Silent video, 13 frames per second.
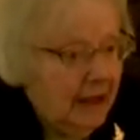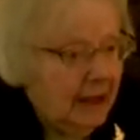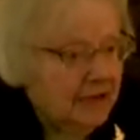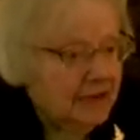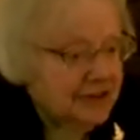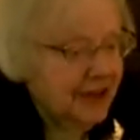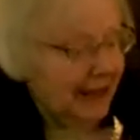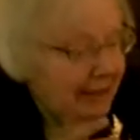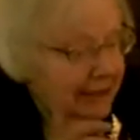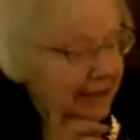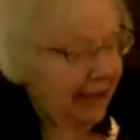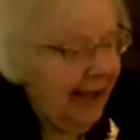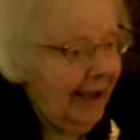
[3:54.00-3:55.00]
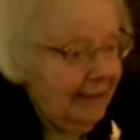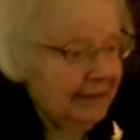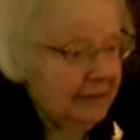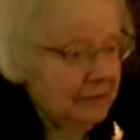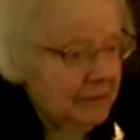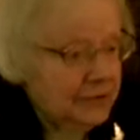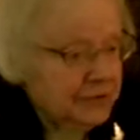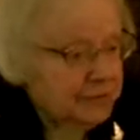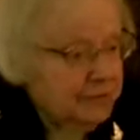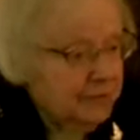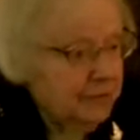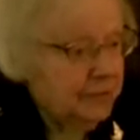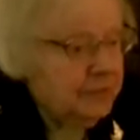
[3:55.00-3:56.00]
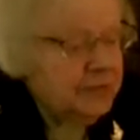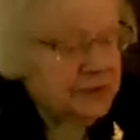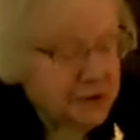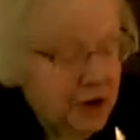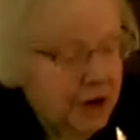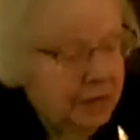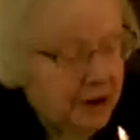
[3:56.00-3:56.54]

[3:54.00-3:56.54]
Sally Kaplan was chairman